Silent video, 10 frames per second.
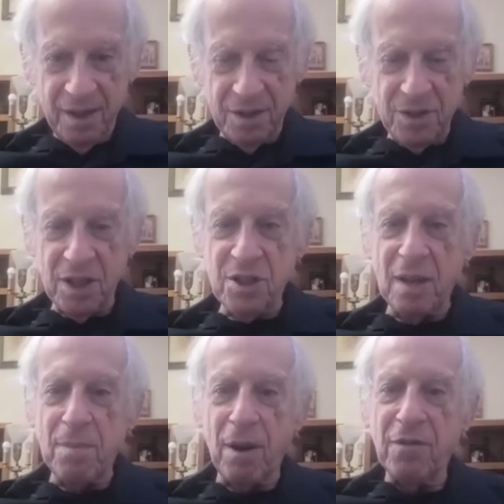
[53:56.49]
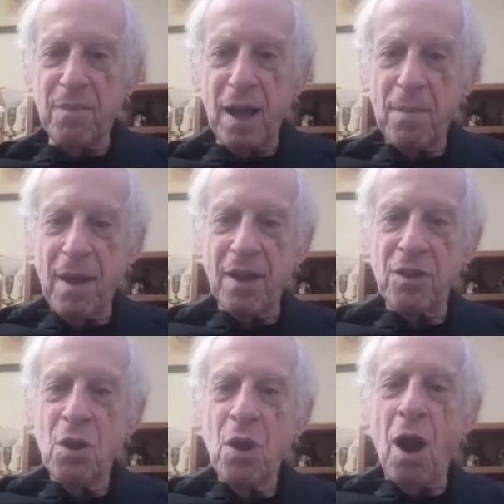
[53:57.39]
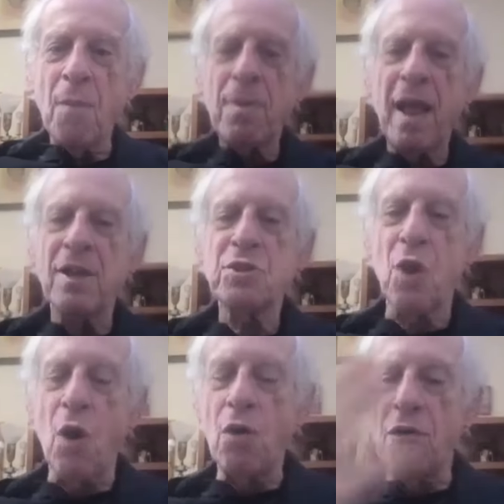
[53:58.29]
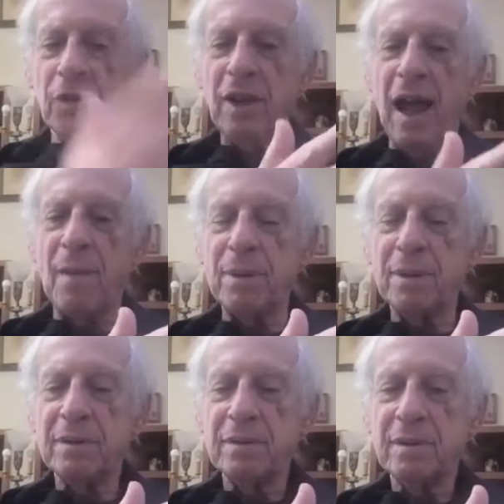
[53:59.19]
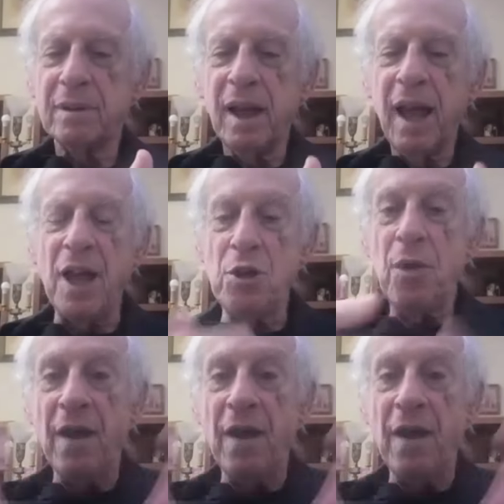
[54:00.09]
Because that's not part of my path our paths overlap and you